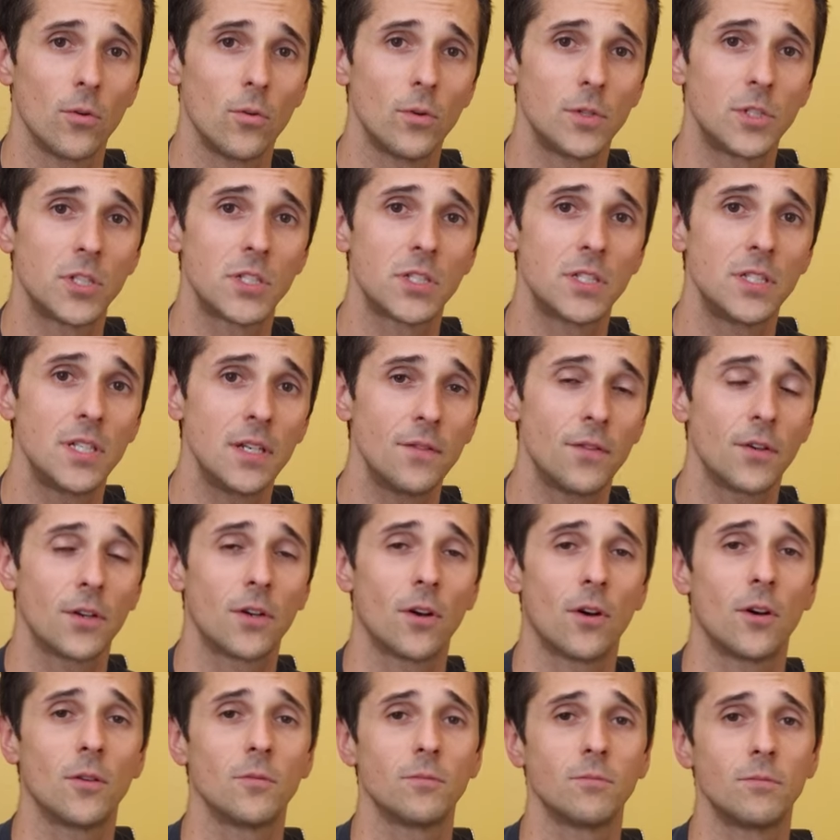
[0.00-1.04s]
which is
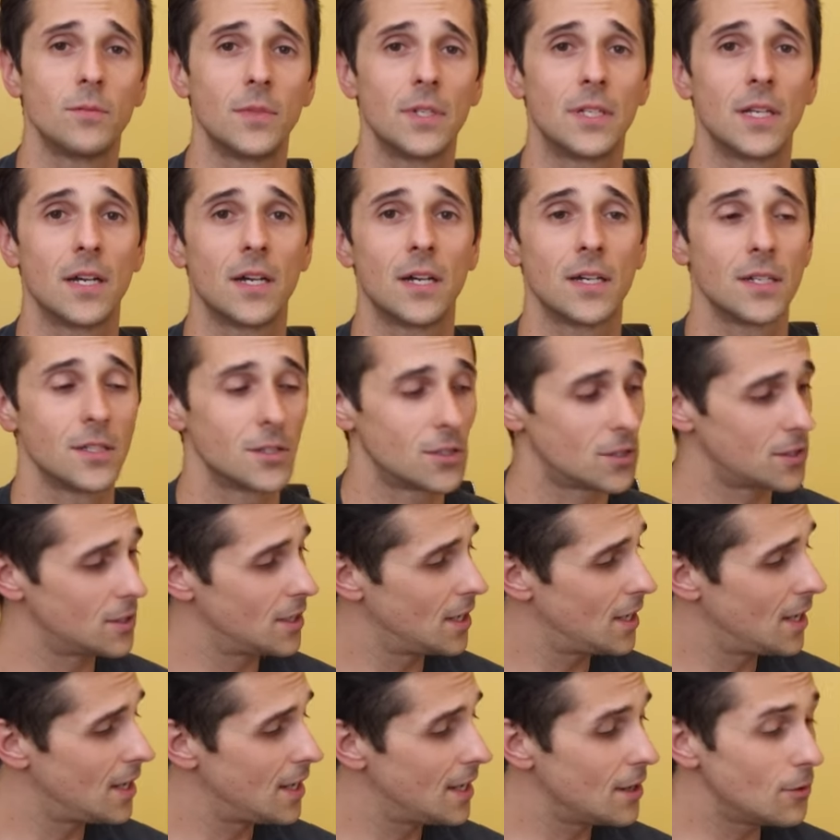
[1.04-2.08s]
difficult because
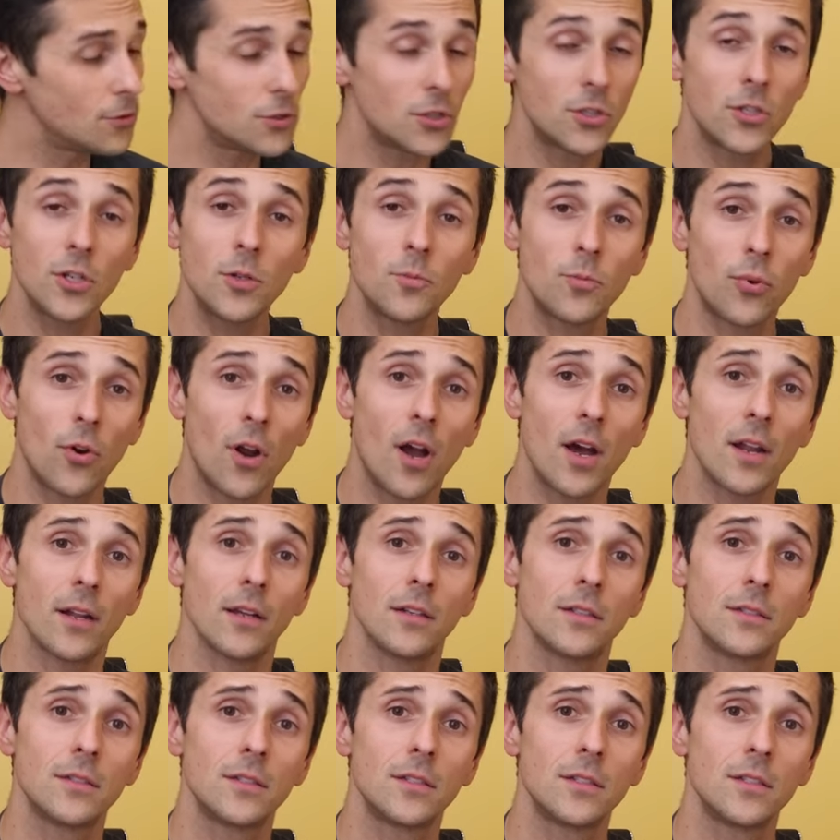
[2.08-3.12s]
it was a good
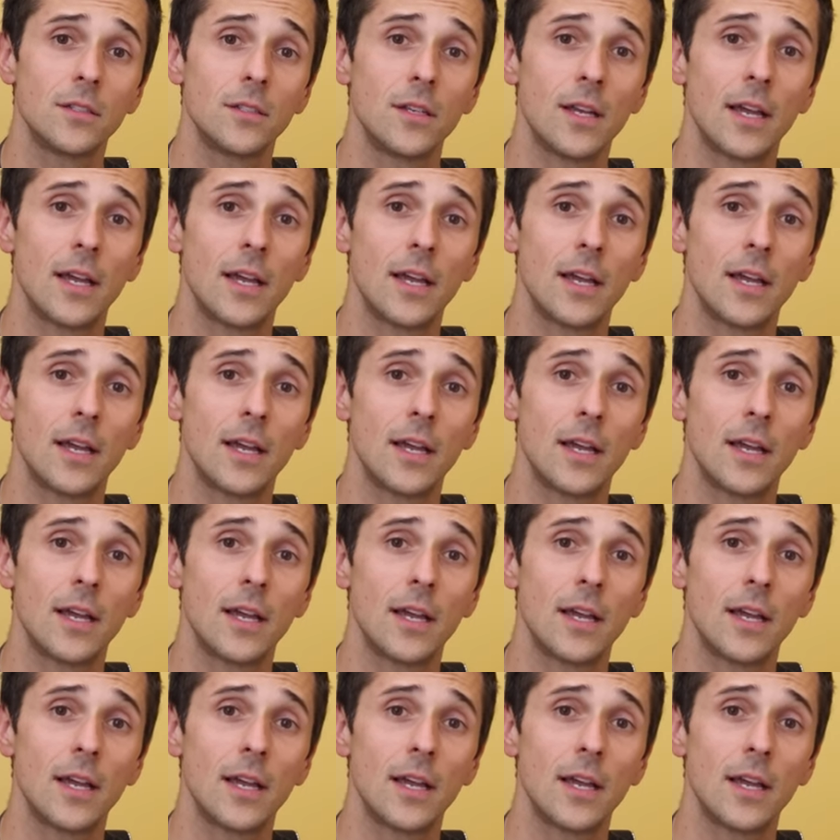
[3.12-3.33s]
product.